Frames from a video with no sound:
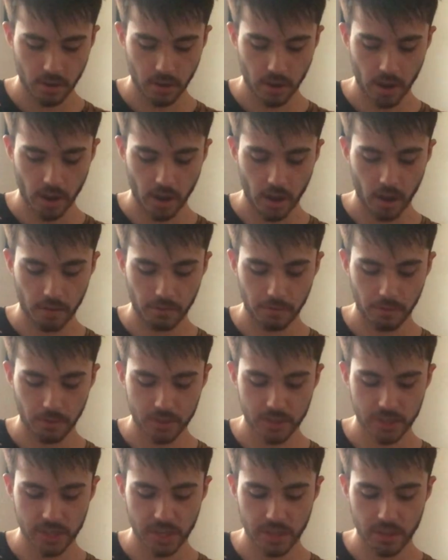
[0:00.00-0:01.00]

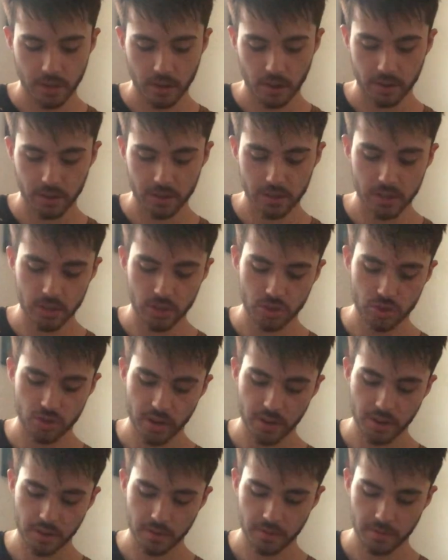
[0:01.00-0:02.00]
14th on the D
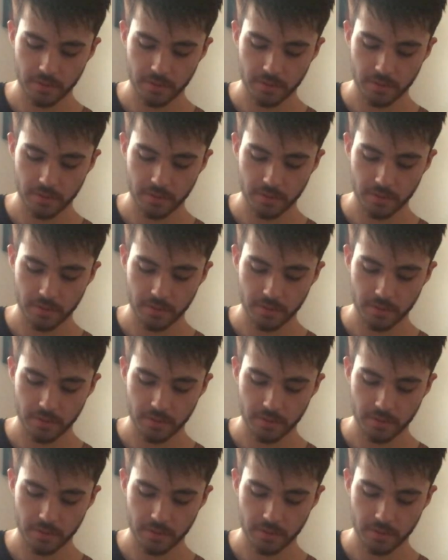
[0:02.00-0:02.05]
string,